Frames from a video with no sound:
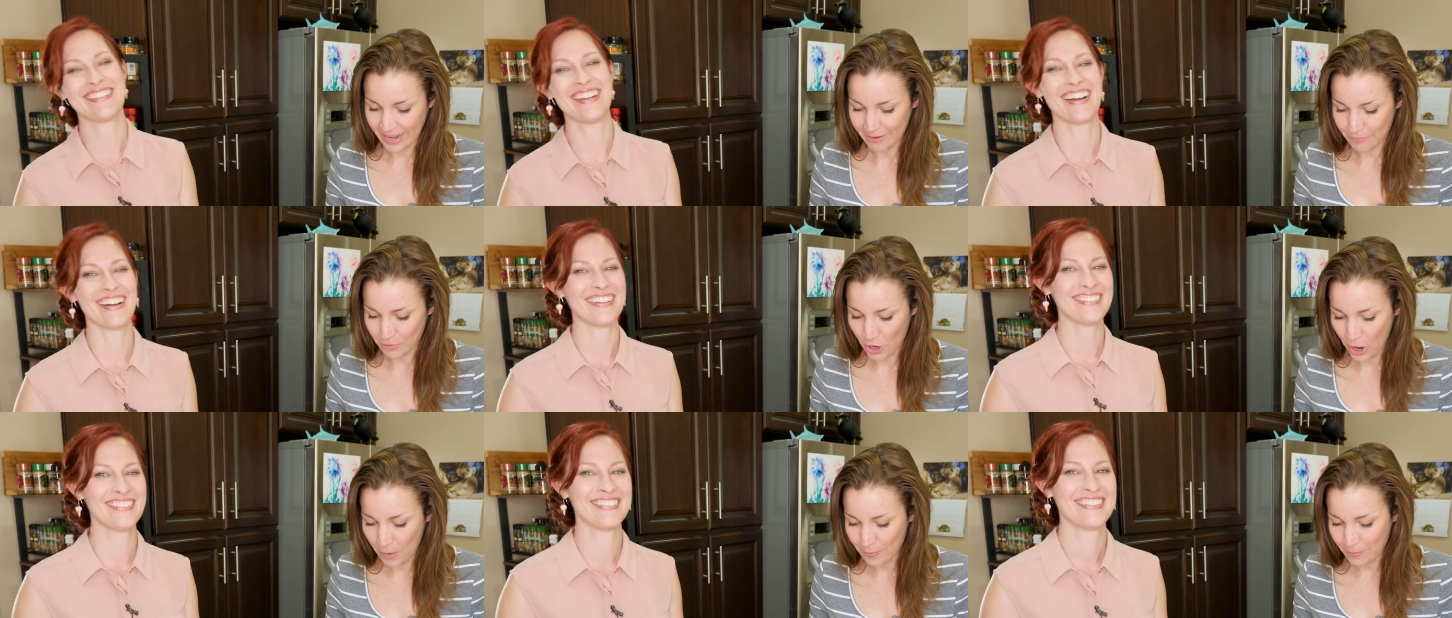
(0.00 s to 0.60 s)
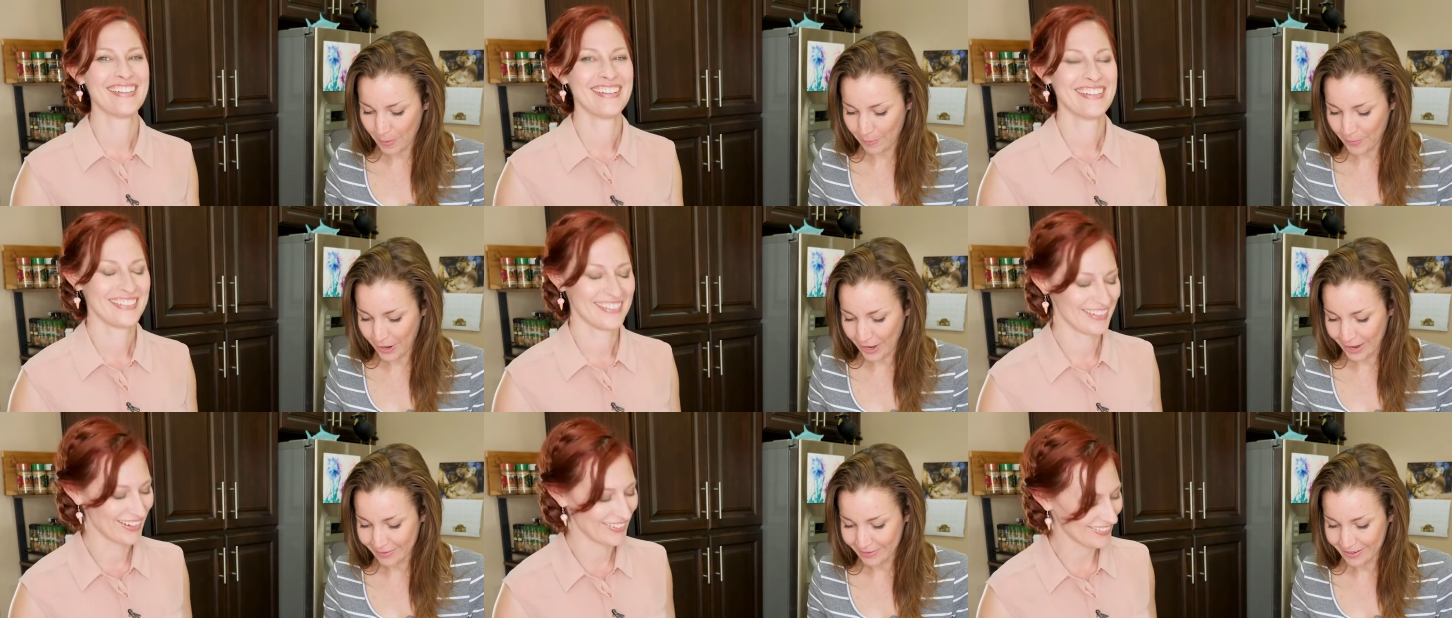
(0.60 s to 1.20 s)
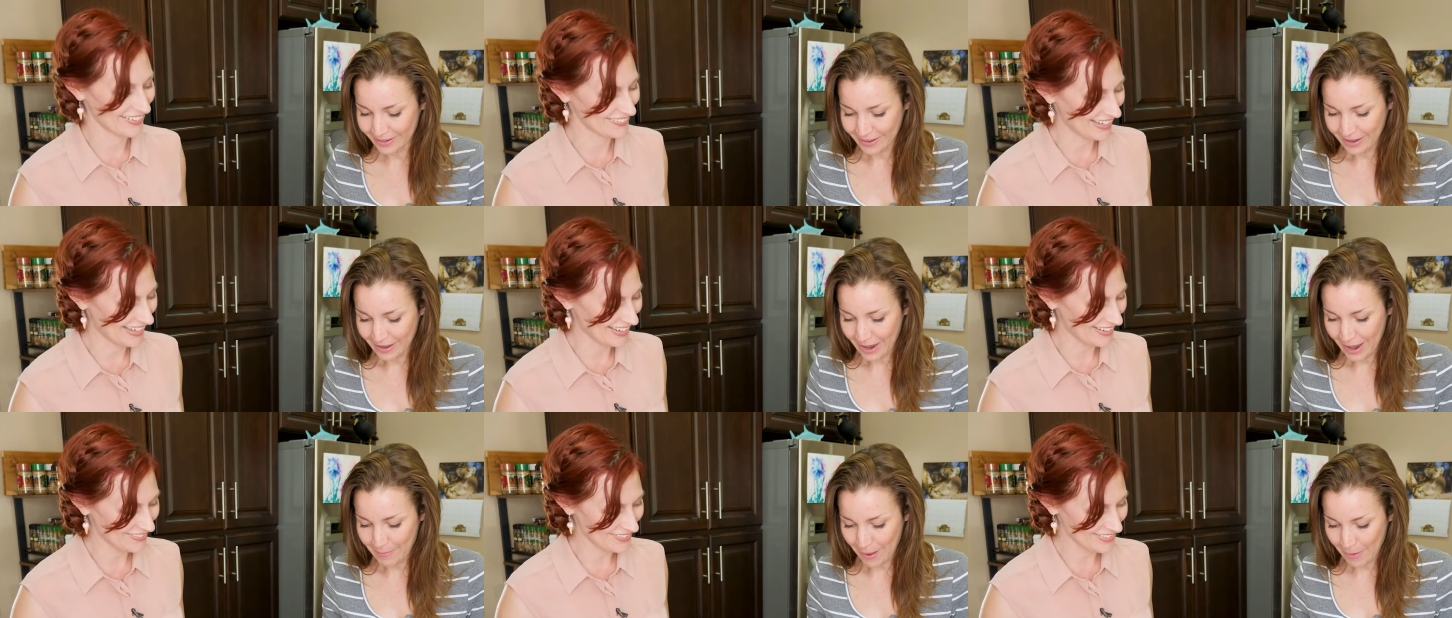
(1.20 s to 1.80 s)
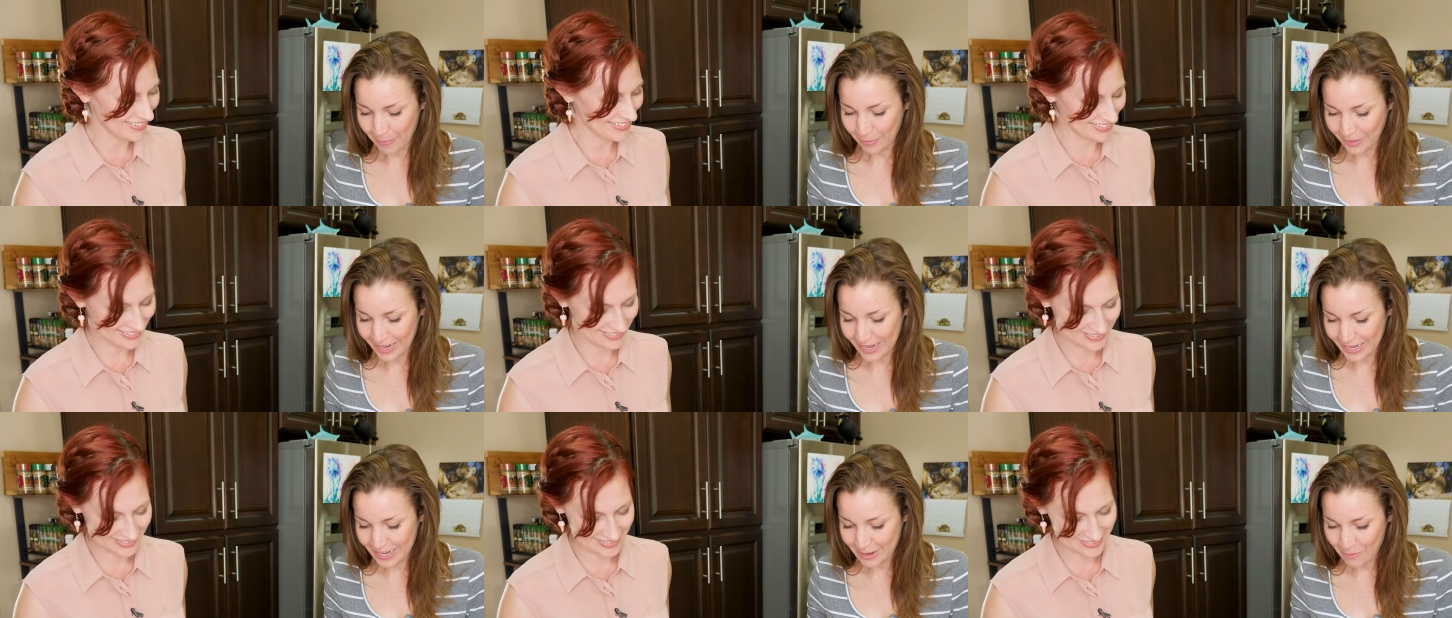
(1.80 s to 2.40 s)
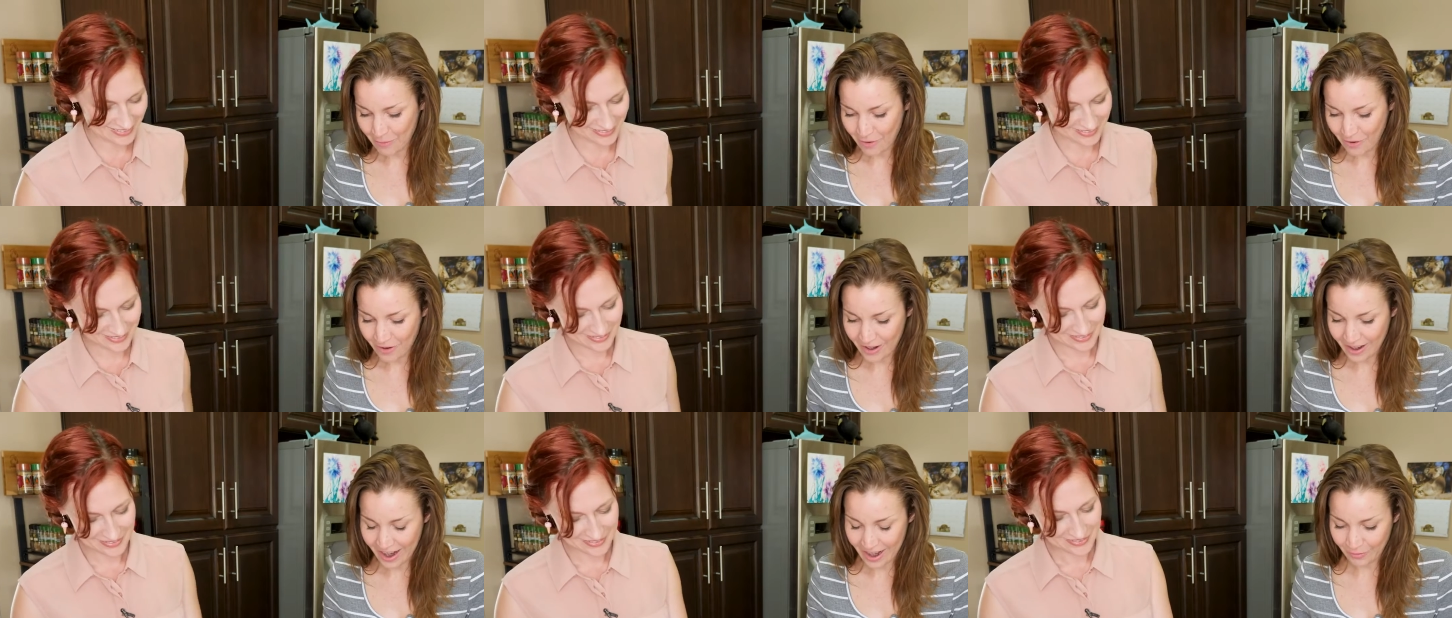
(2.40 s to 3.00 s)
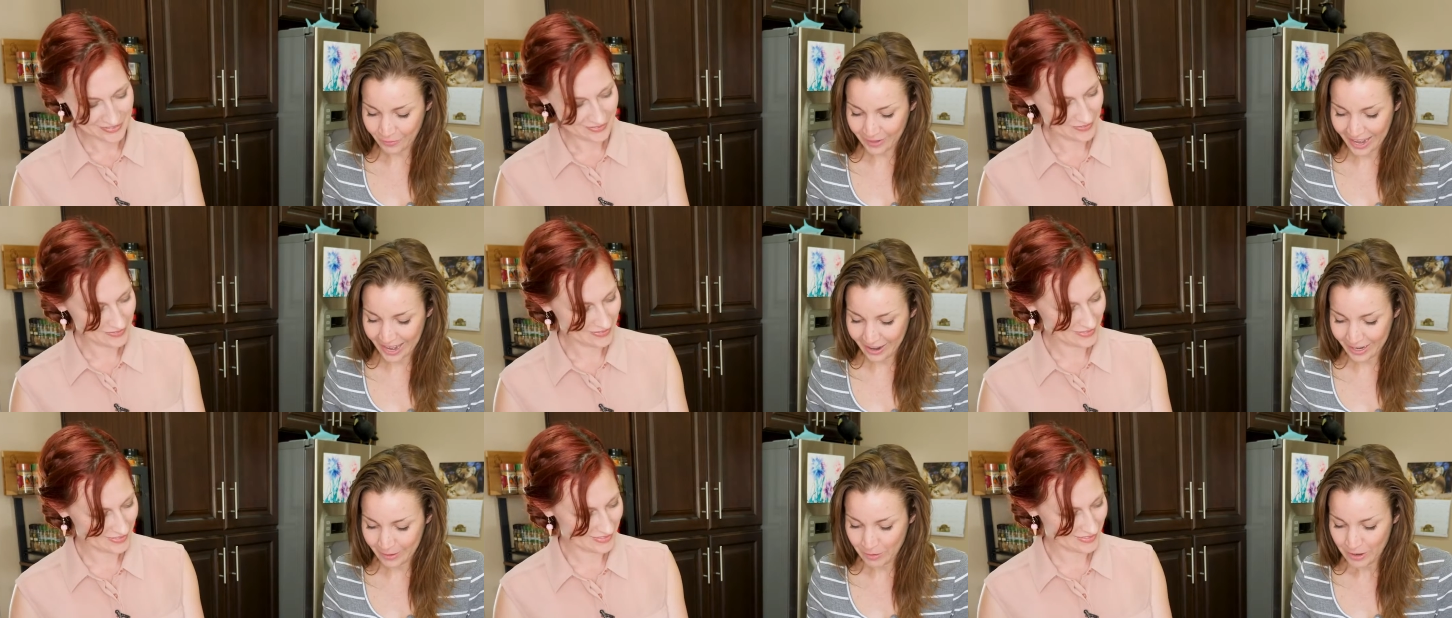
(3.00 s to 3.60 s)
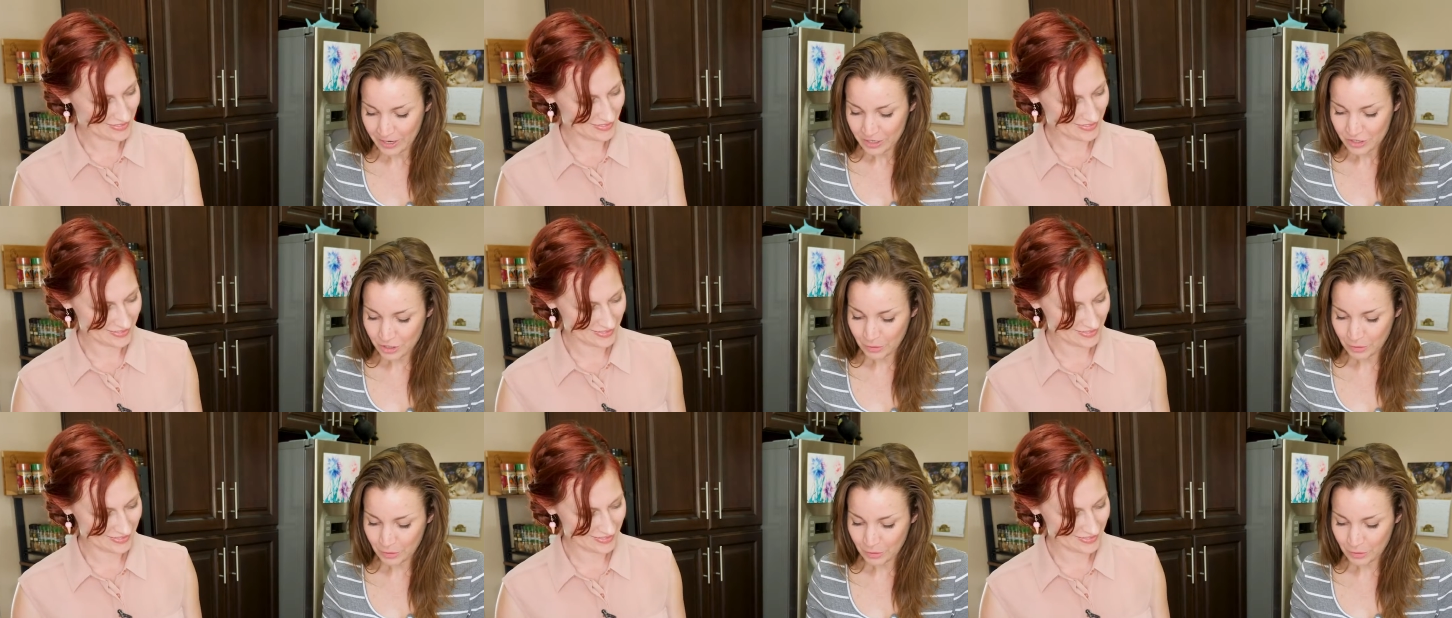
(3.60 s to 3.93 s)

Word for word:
Speaker 1: like, nope, I'm done. No, I'm not. I'm not playing anymore. I don't care anymore.